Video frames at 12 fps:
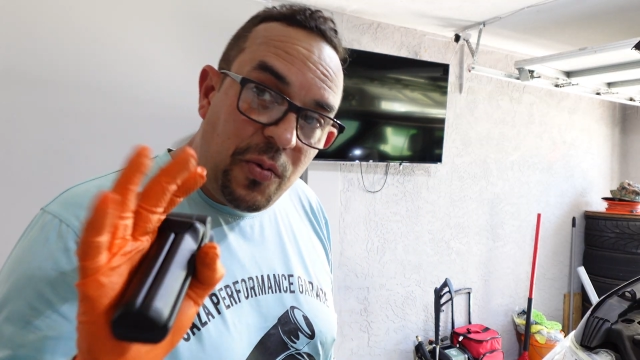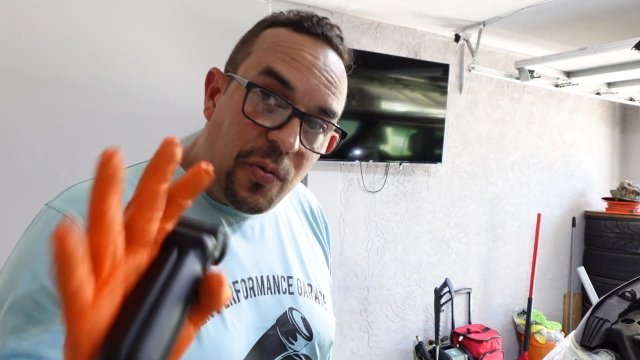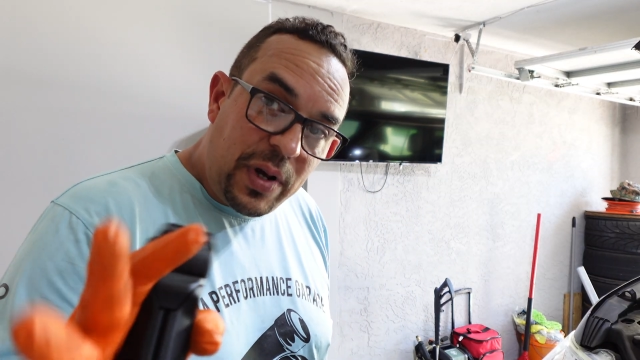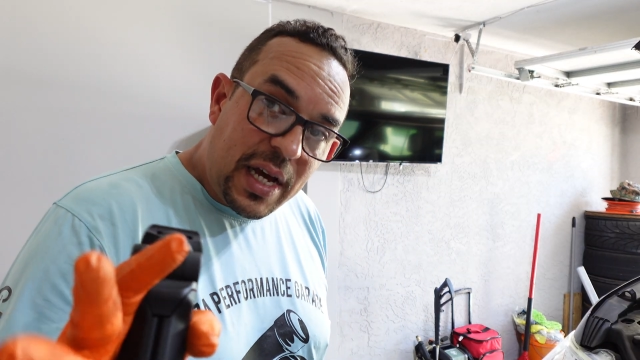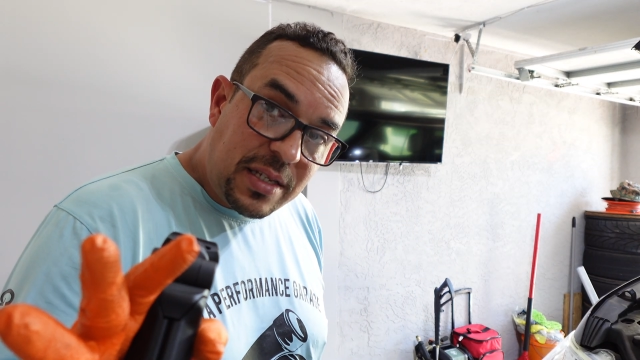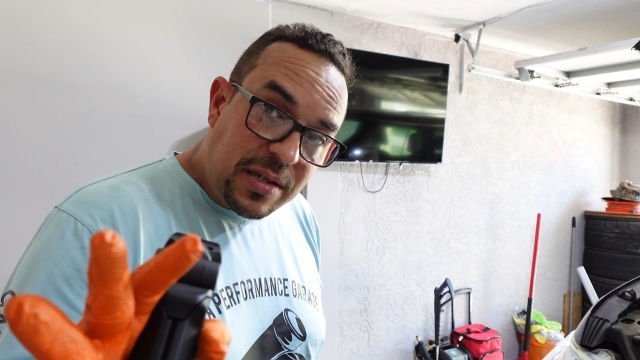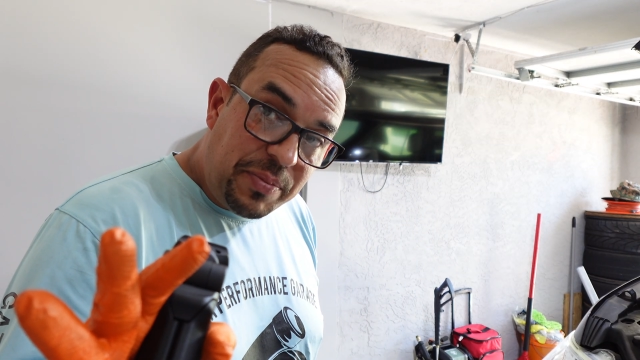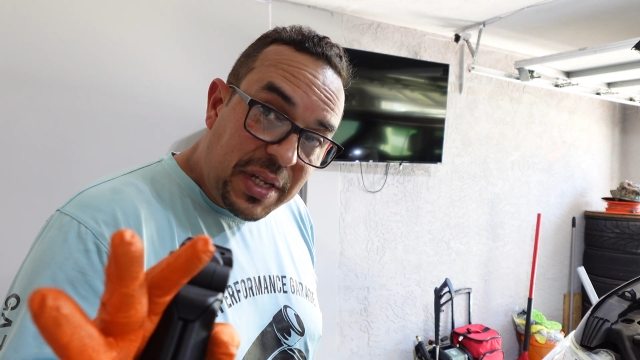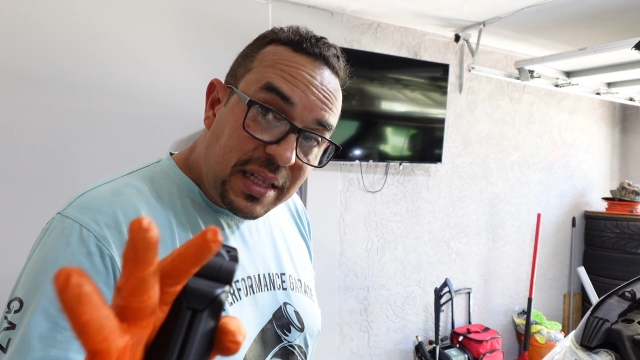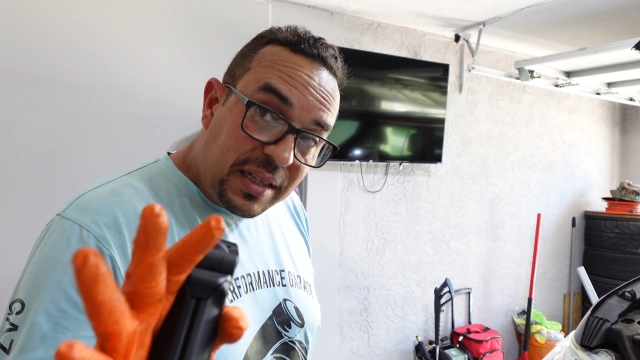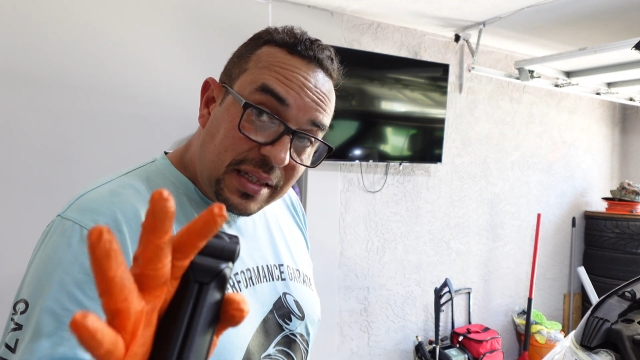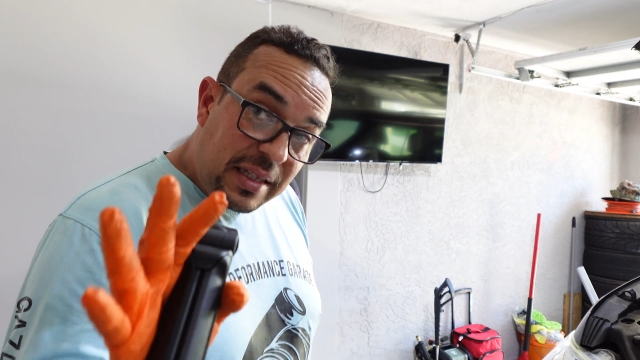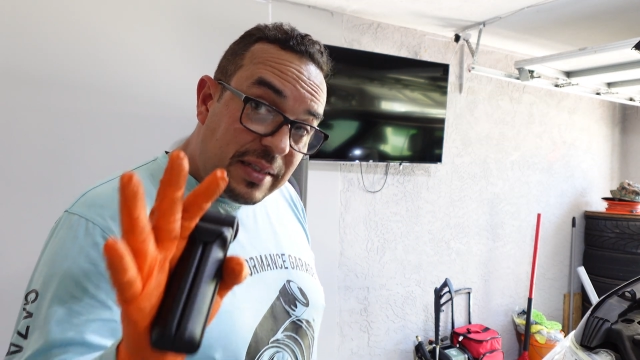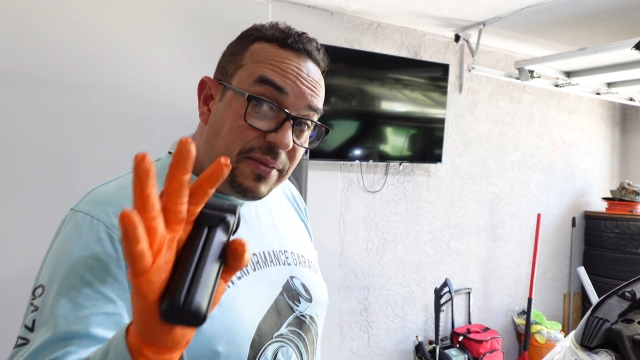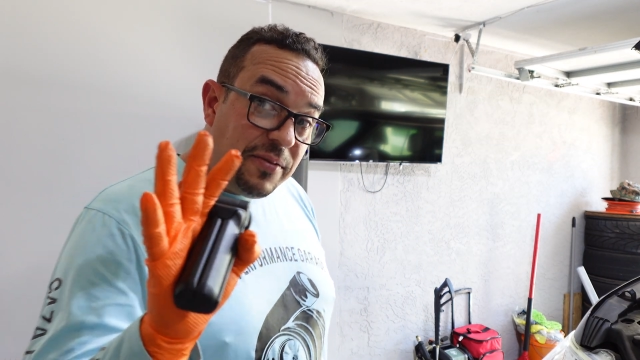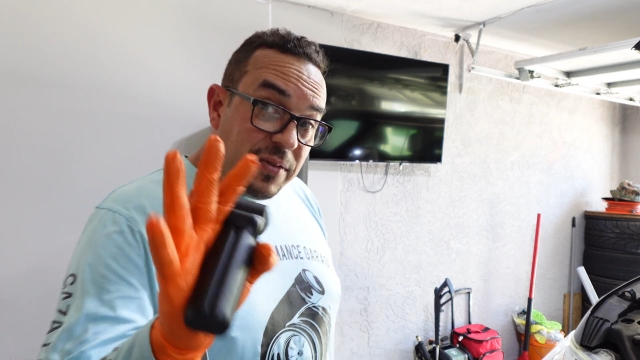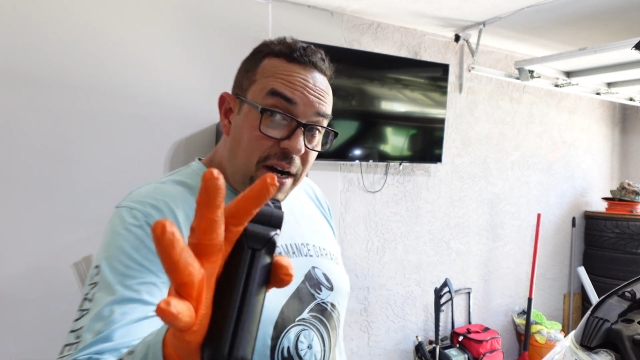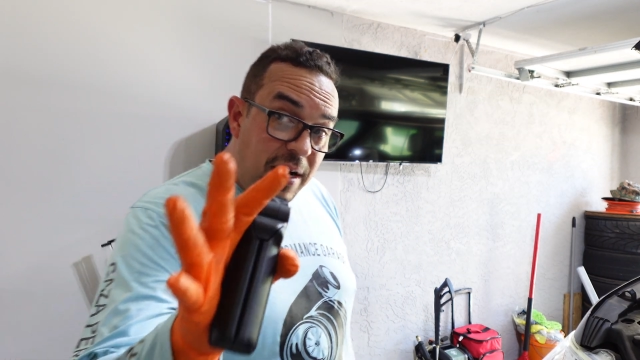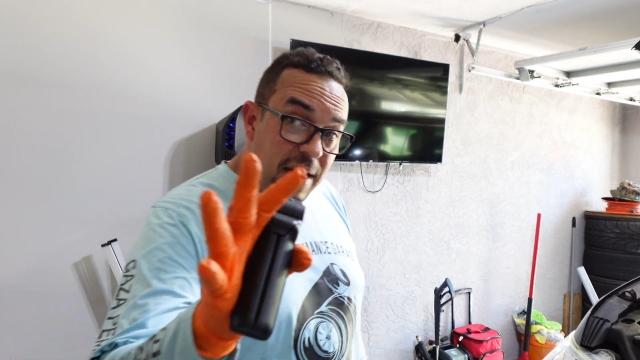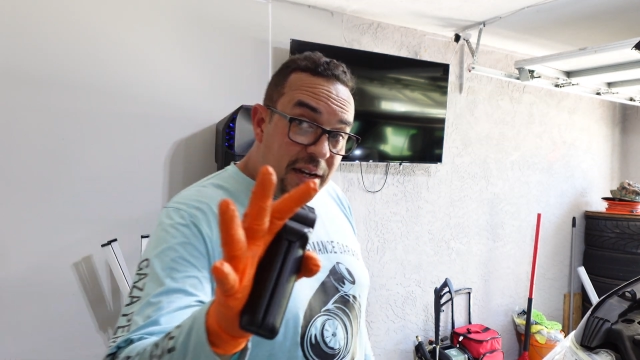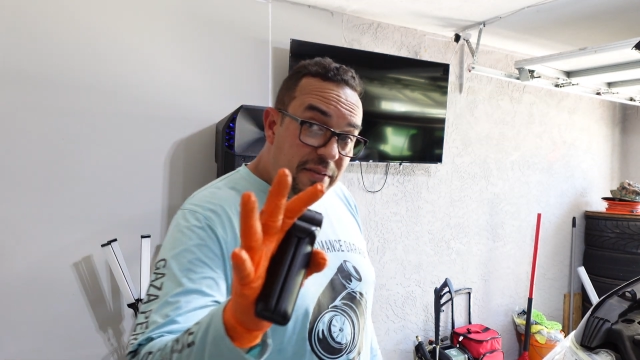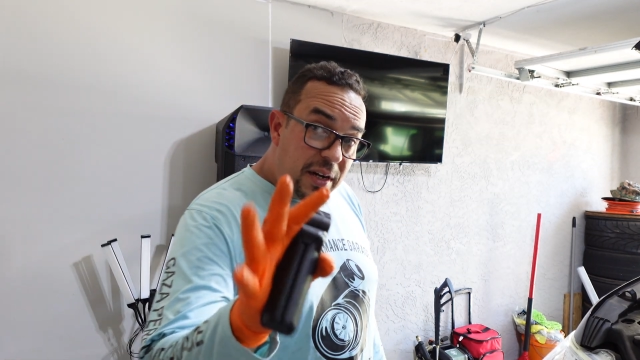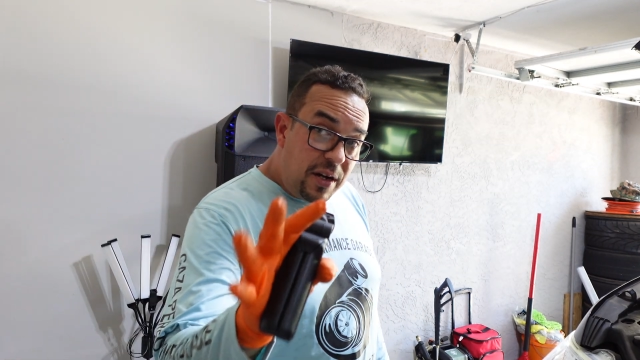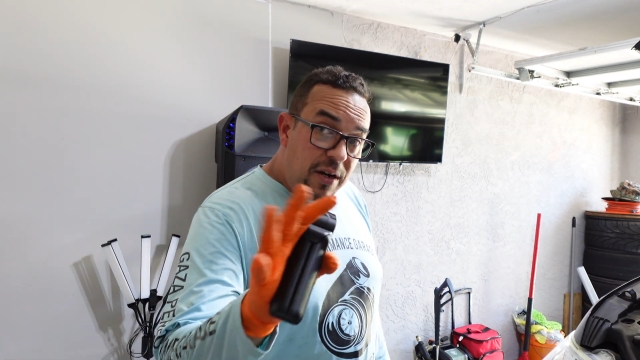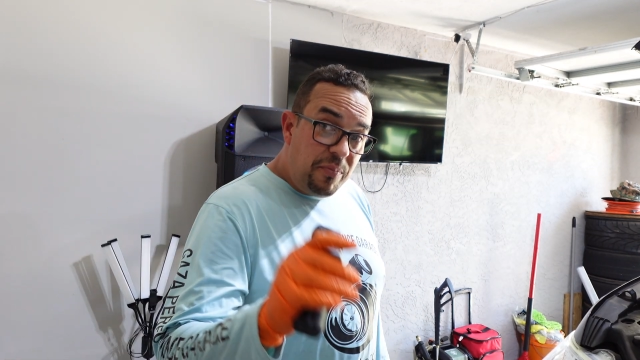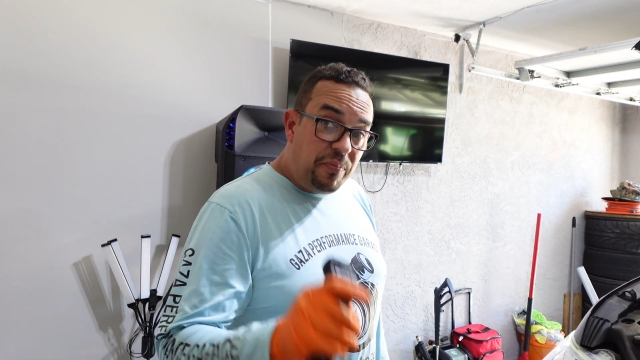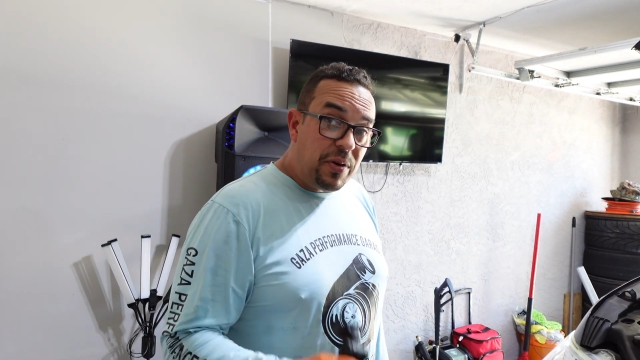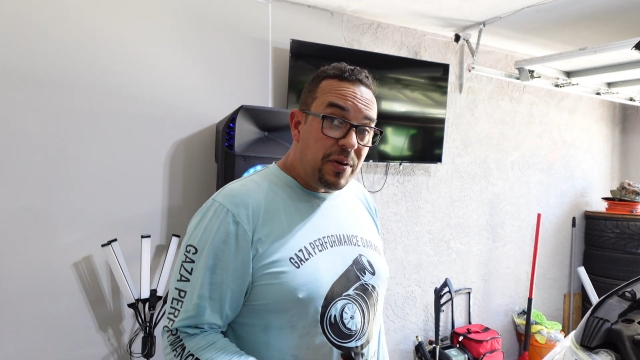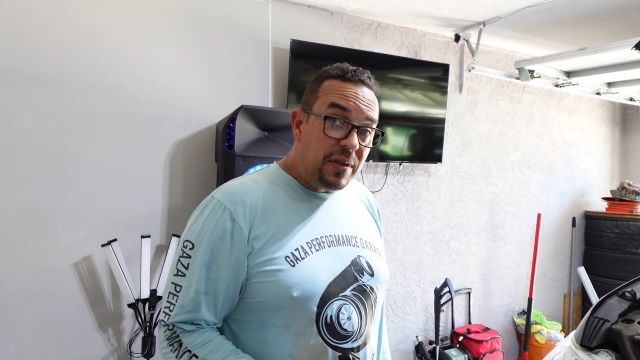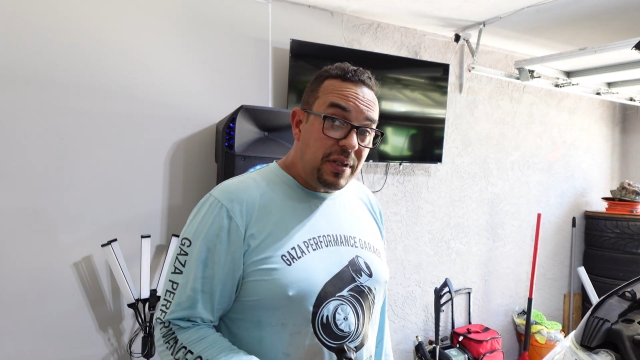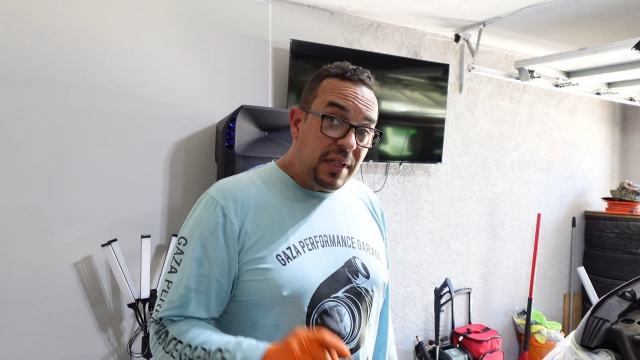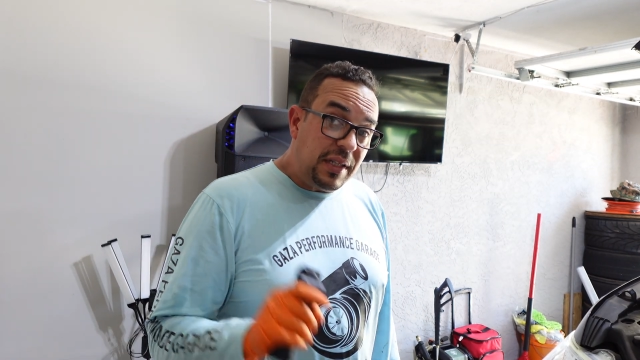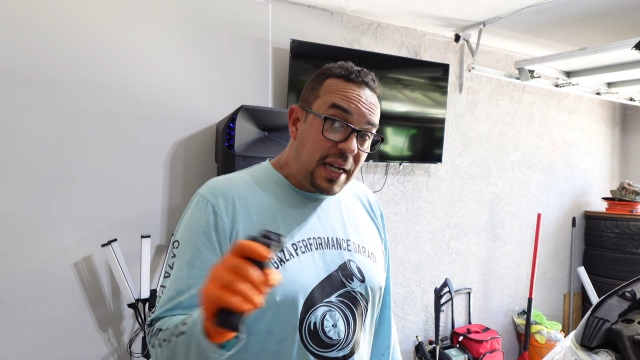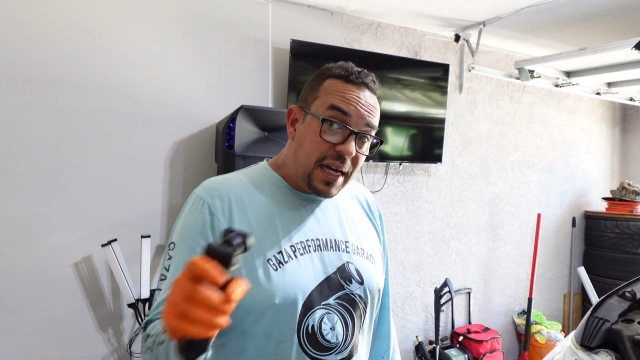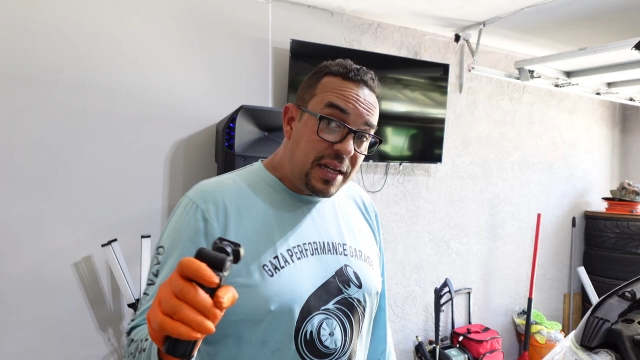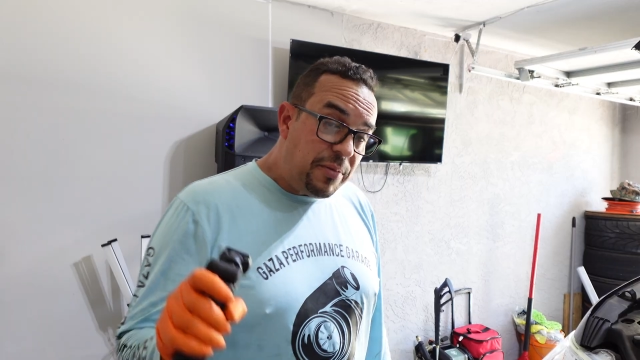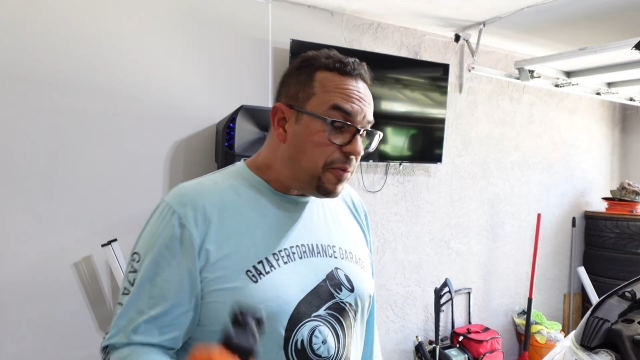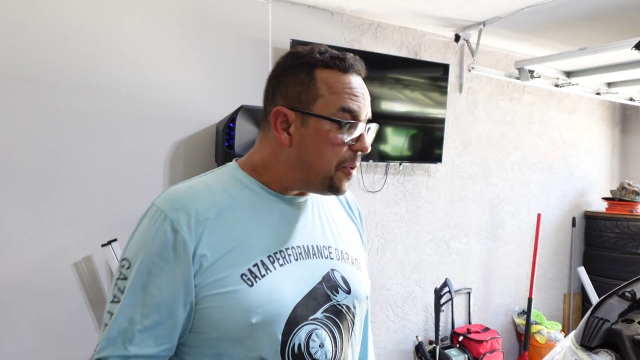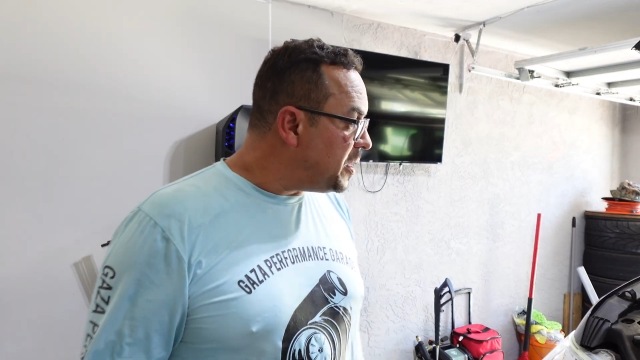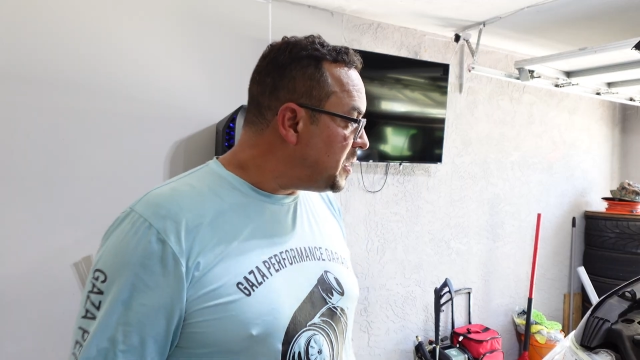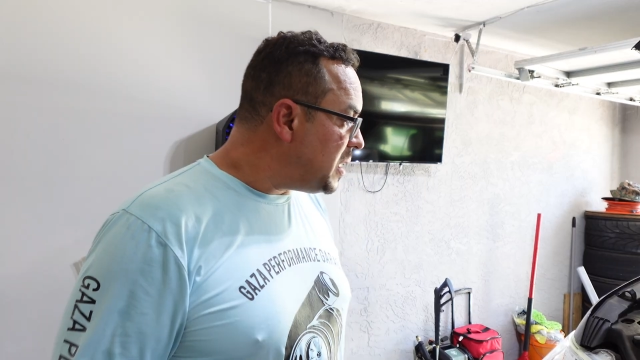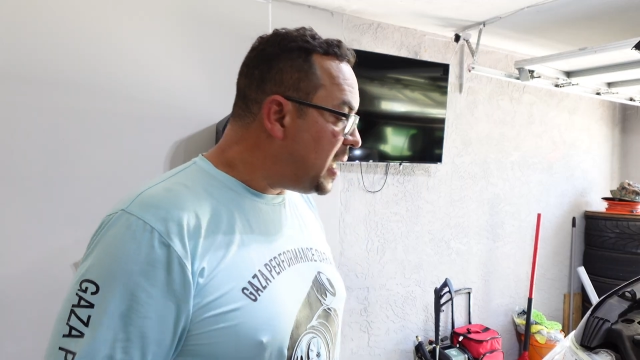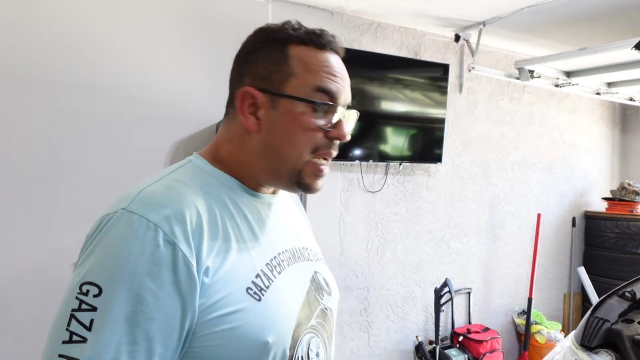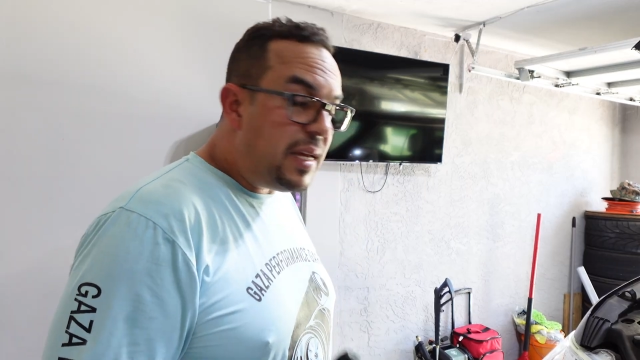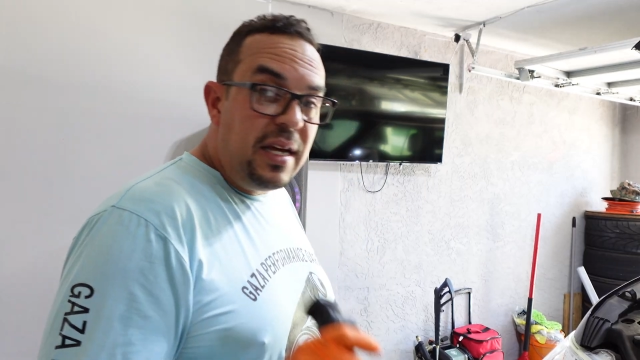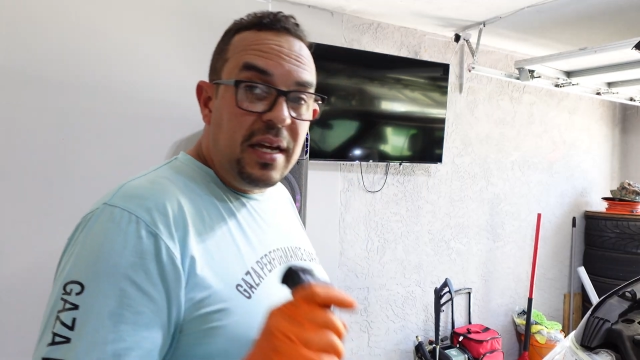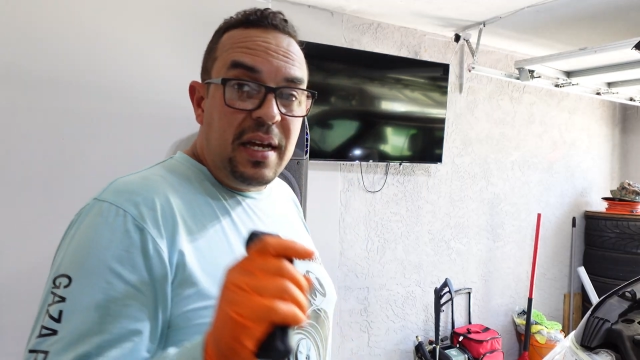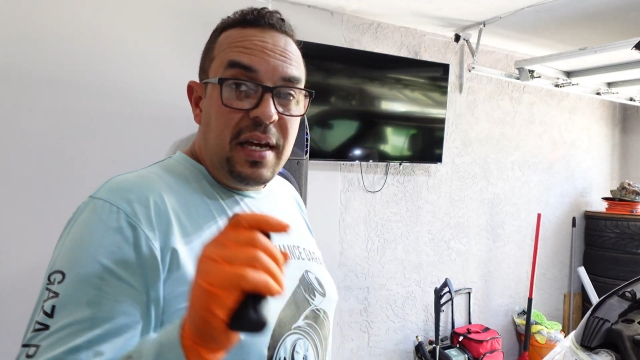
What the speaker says: we got something very important lined up for you today,